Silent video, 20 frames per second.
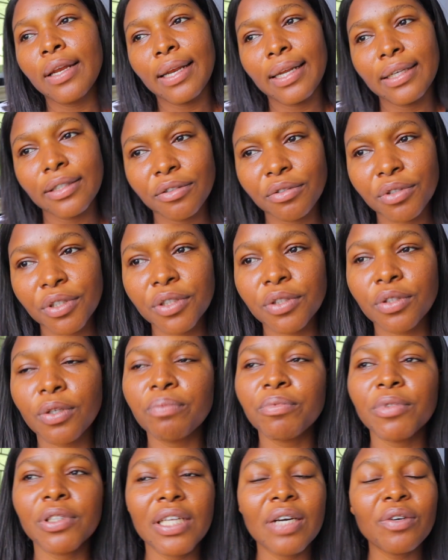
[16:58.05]
Let's drink
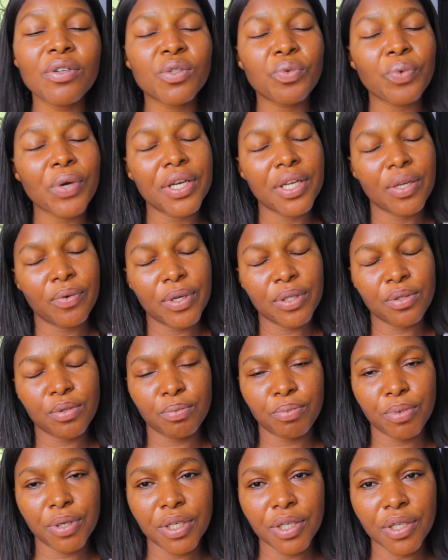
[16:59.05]
something. That was when he went to
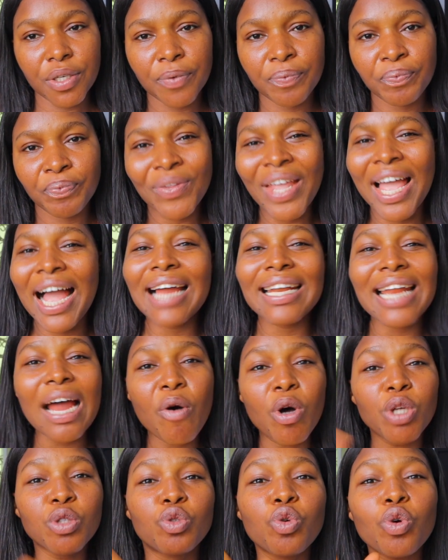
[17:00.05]
bring. And that
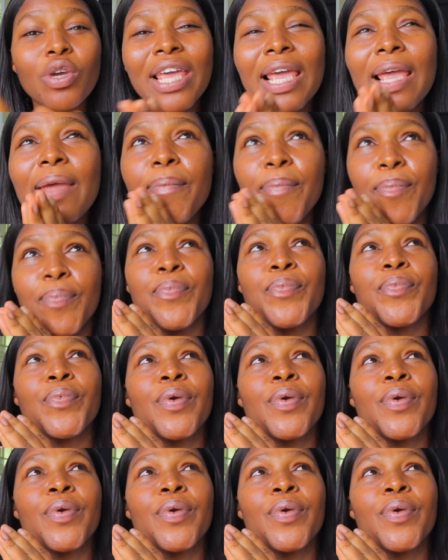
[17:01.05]
one took him.